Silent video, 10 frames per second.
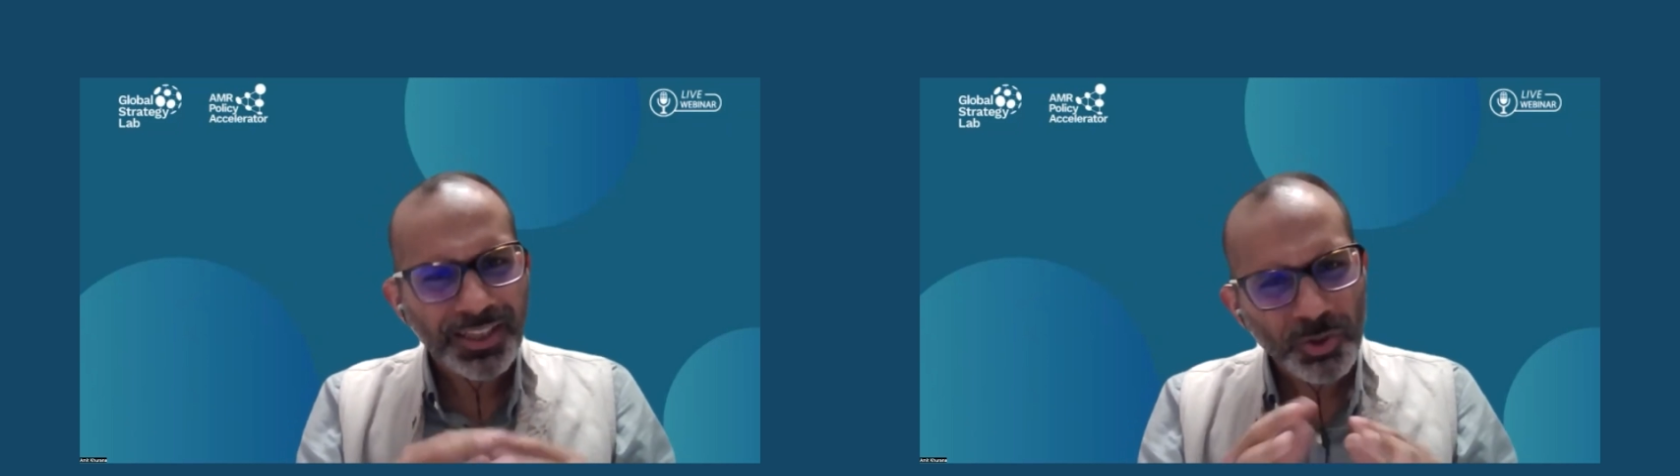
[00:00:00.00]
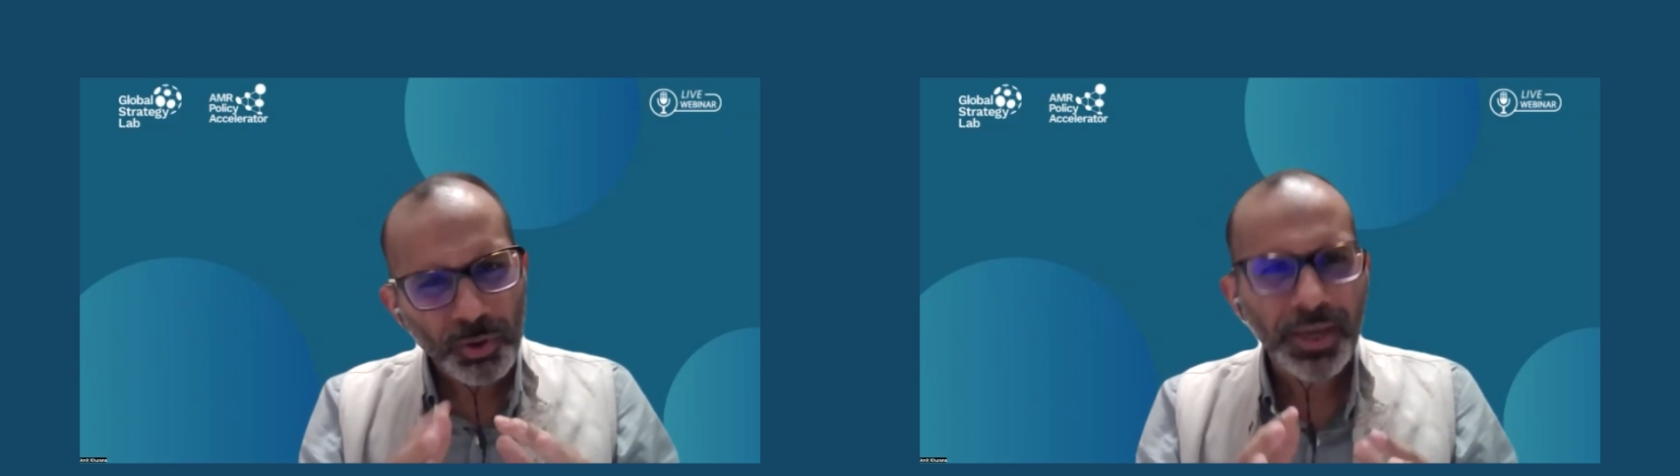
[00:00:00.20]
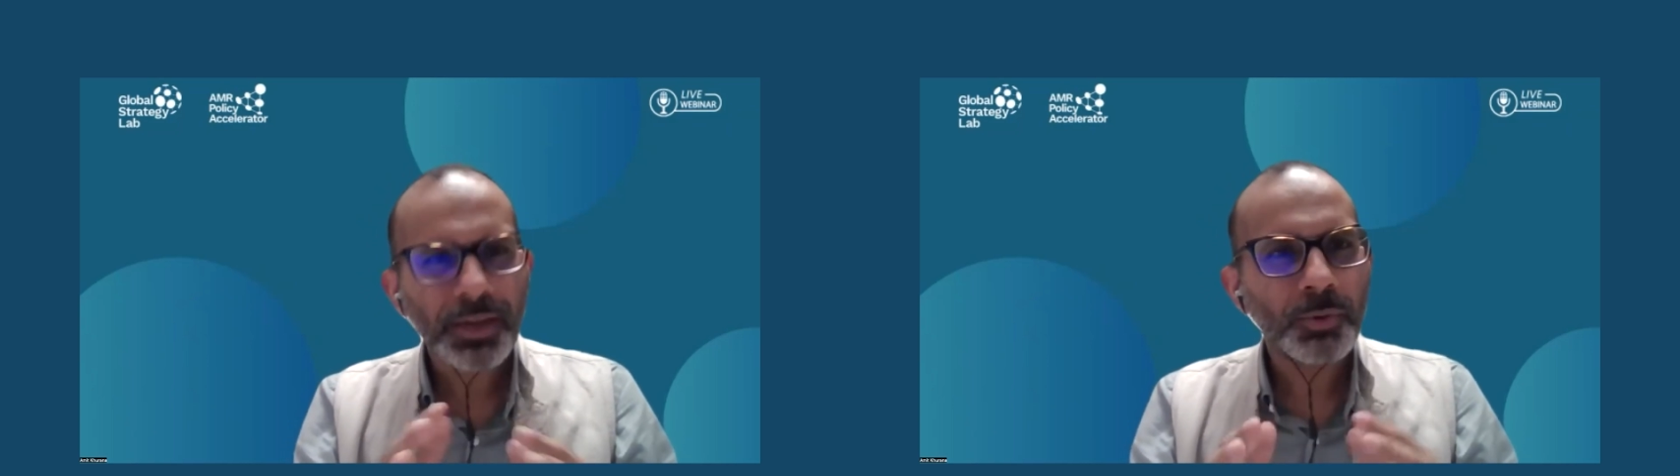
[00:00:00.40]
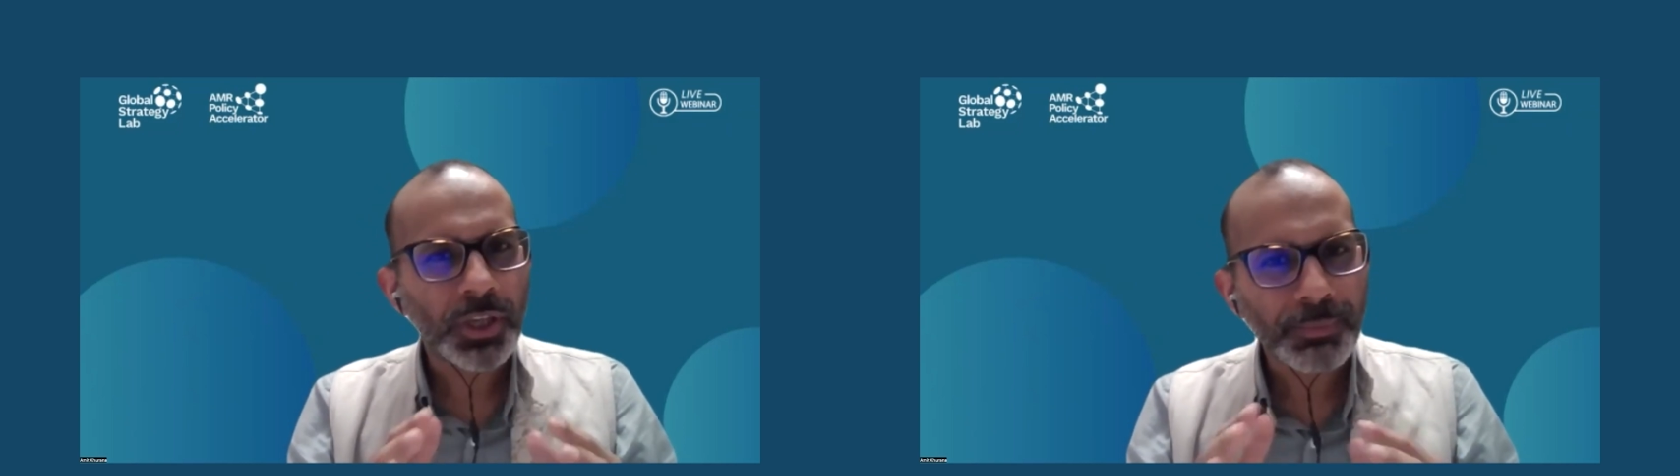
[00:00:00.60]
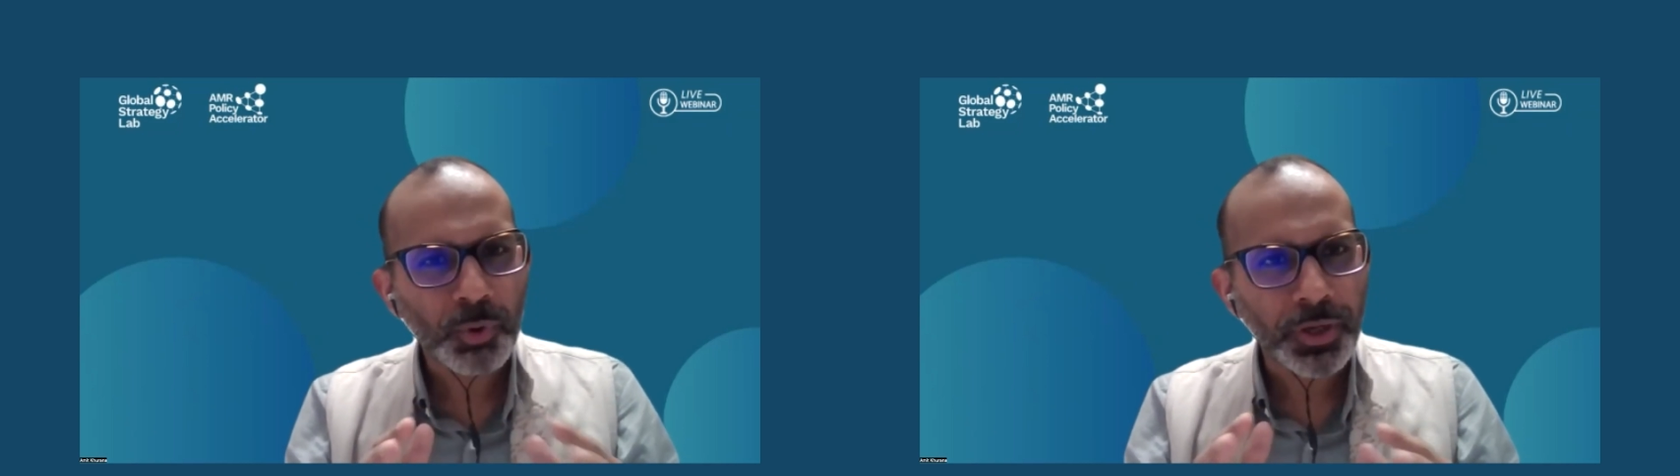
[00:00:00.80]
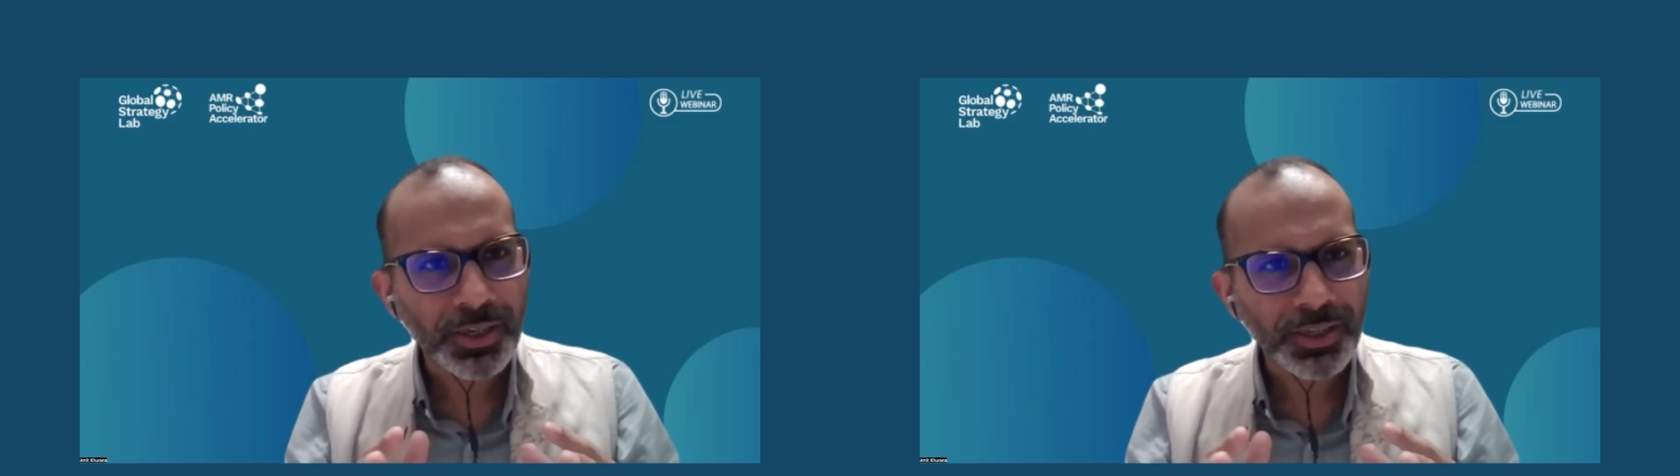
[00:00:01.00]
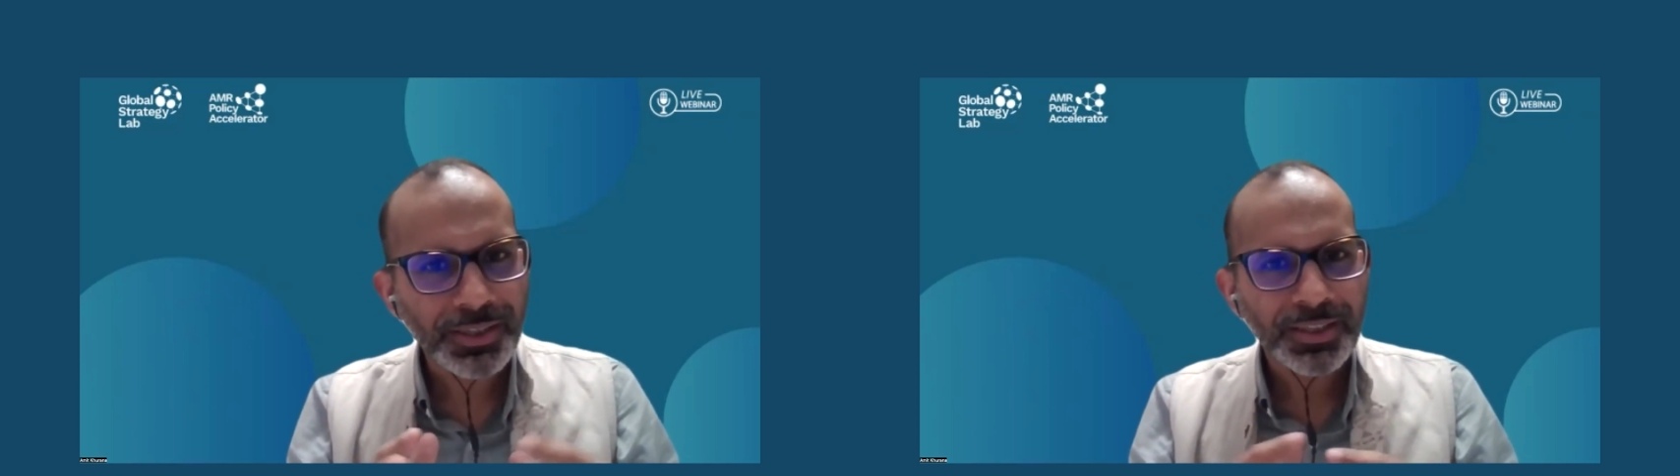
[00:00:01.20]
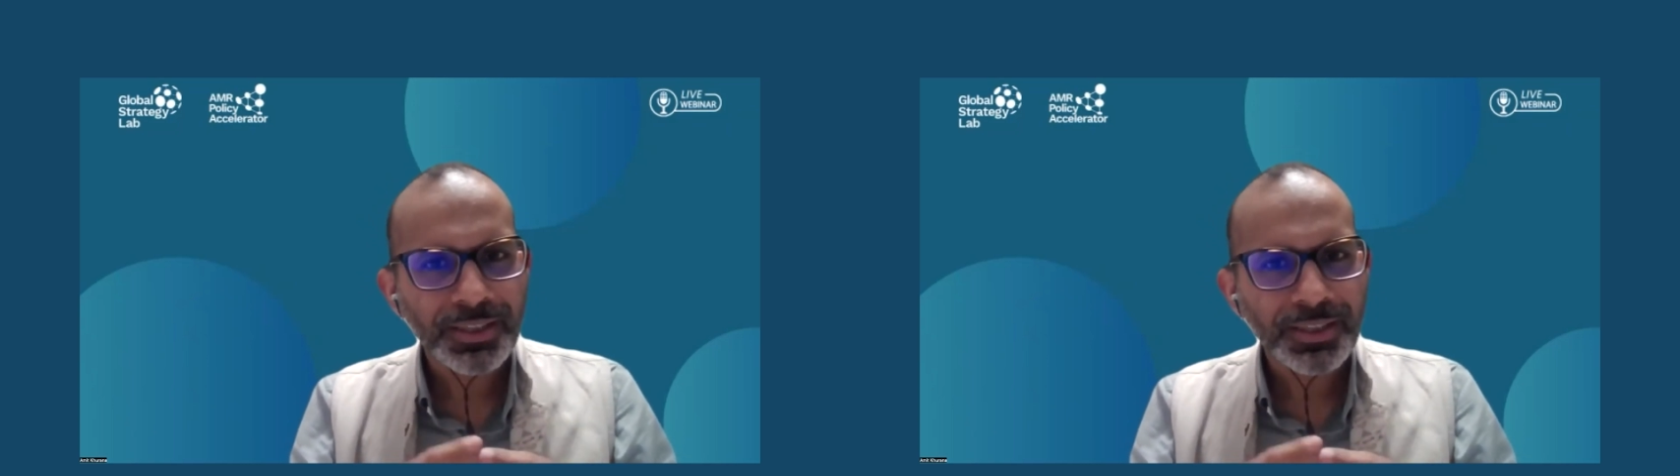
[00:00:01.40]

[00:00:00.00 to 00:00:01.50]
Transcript: it's okay to keep doing it.